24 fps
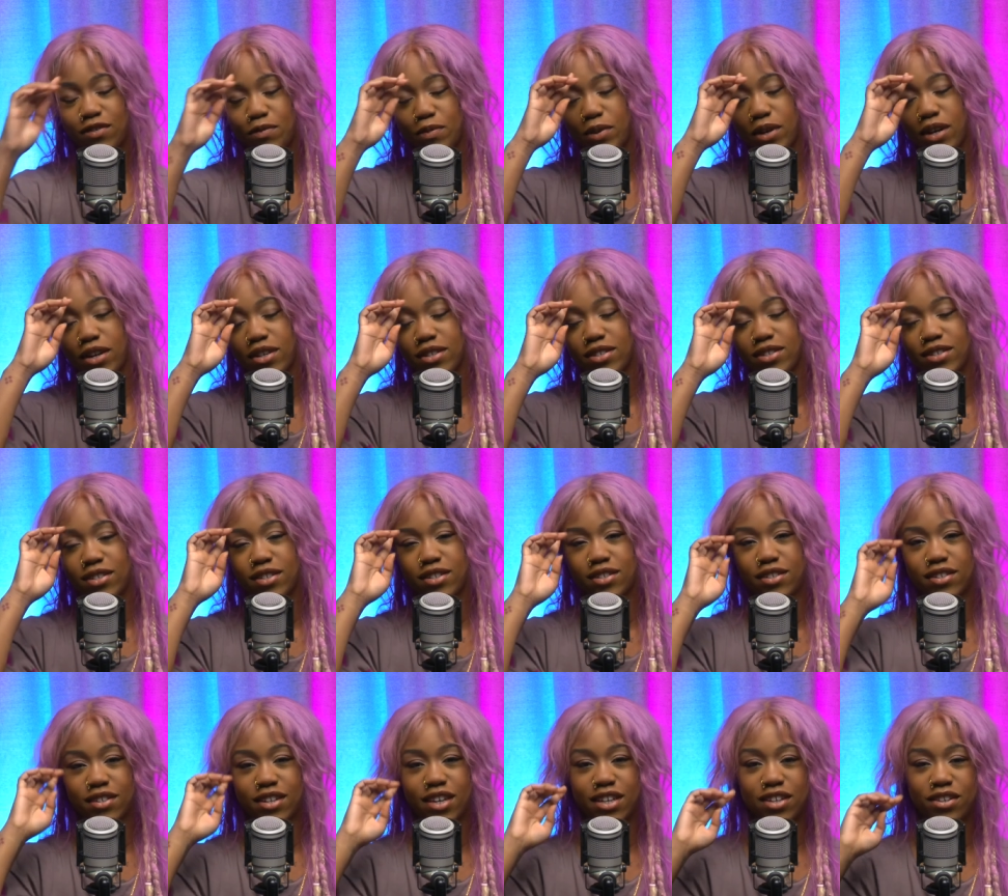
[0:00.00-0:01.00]

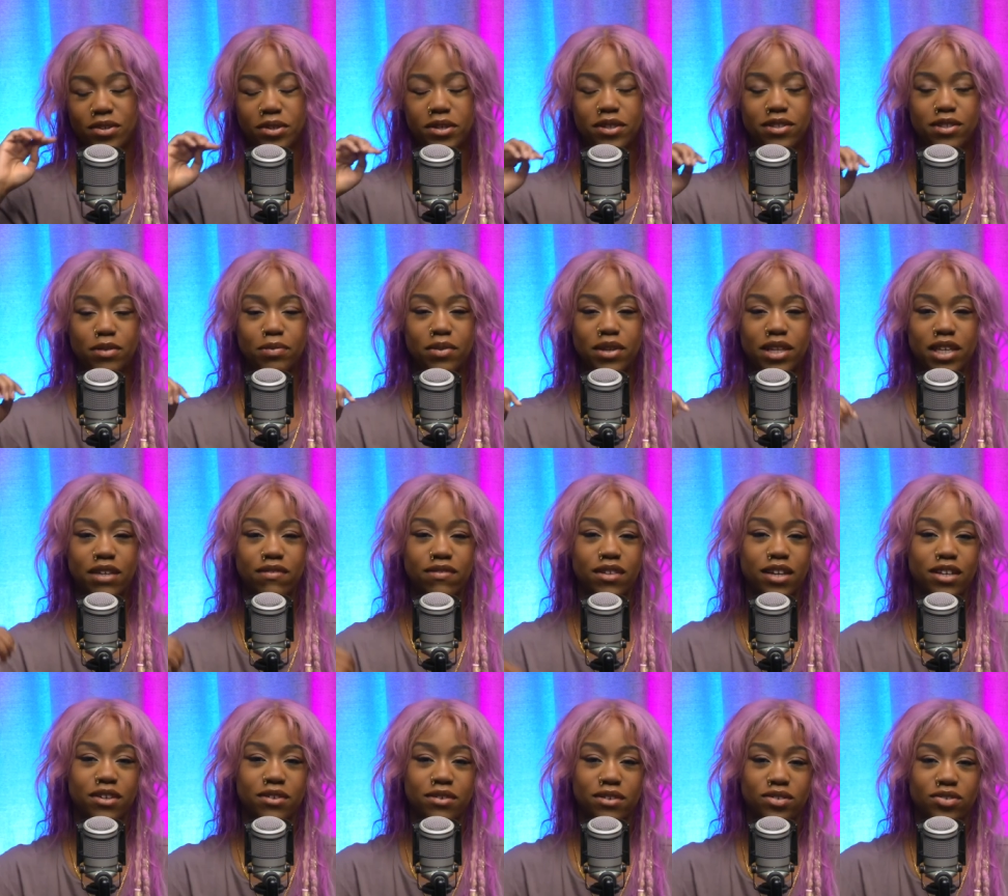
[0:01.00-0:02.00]
person. Like, you need to believe
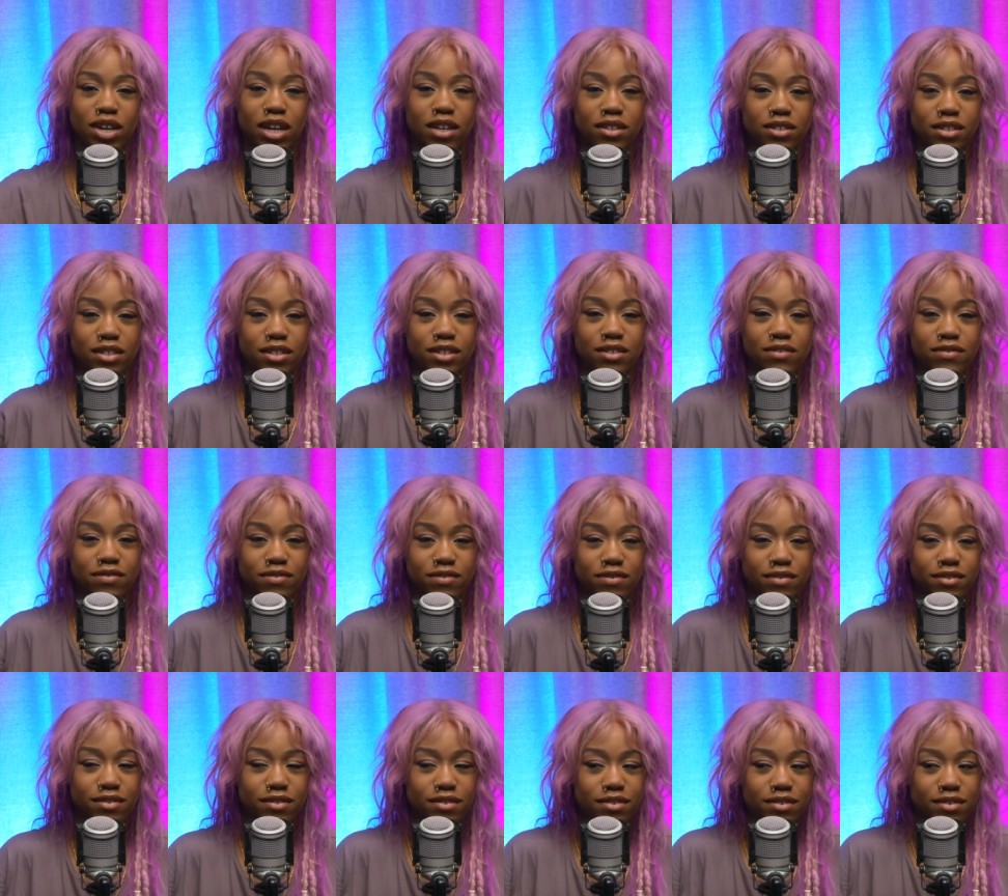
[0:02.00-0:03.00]
that you're attractive,
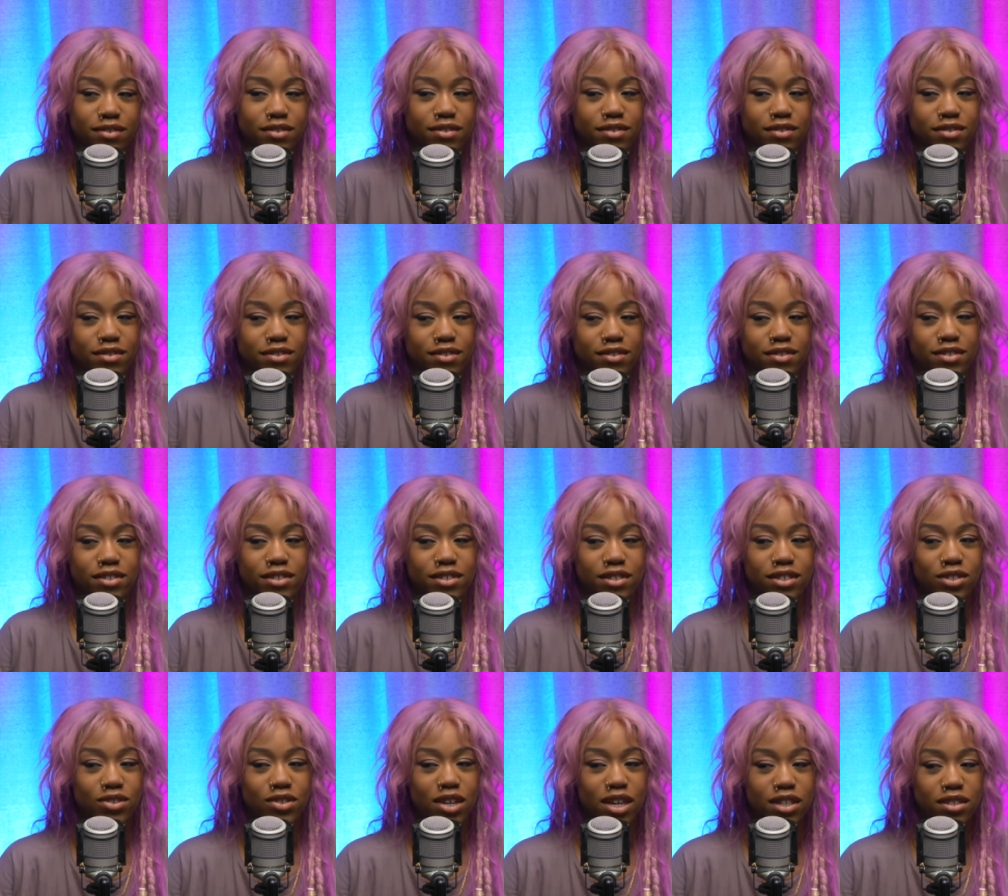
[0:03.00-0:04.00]
because
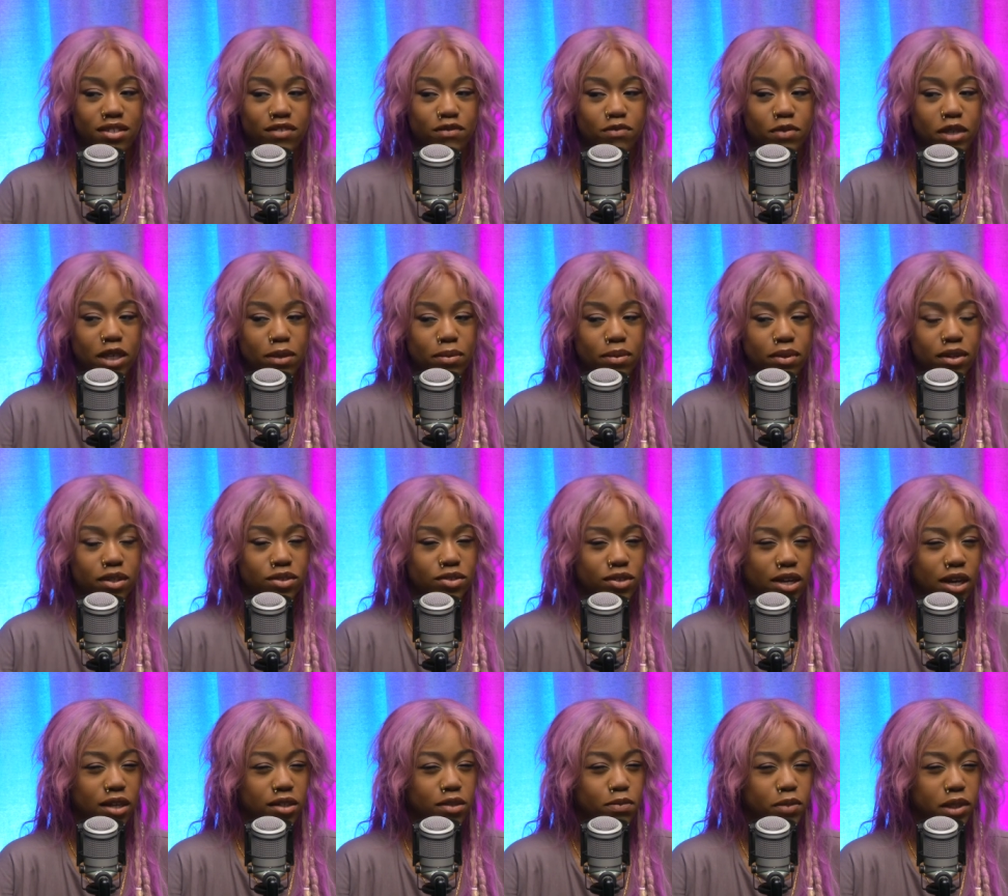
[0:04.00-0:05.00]
attractive people
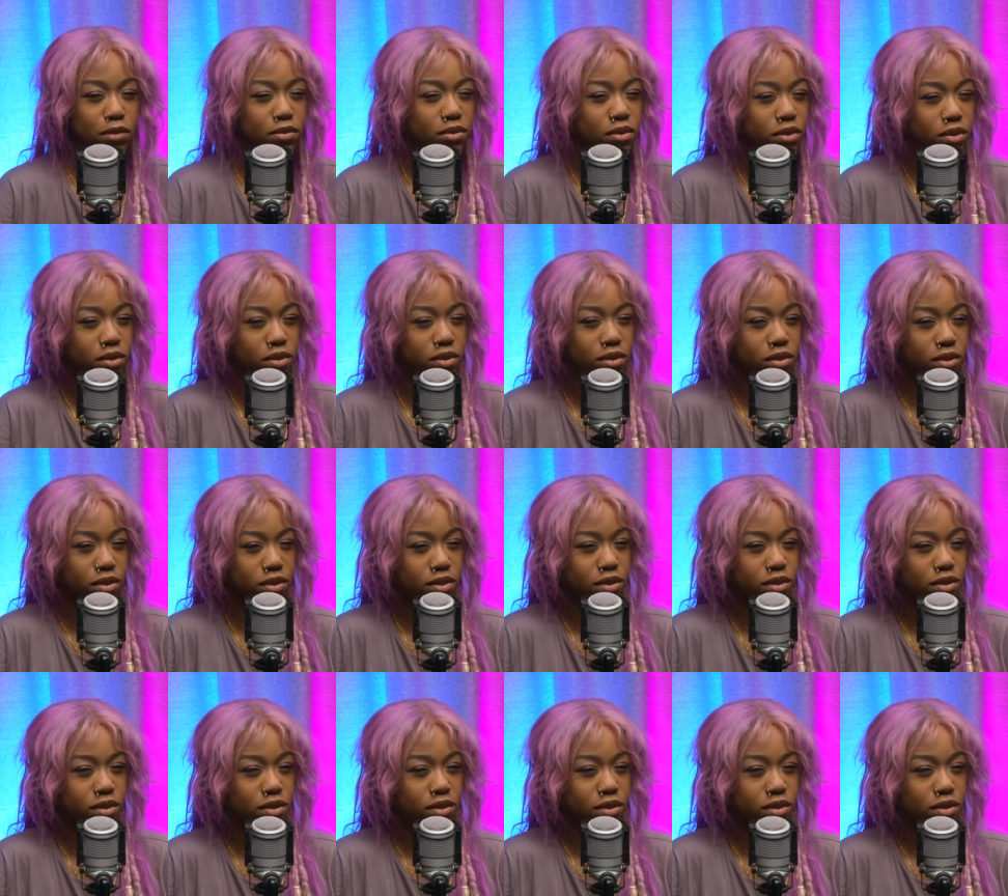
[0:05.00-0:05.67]
attract people.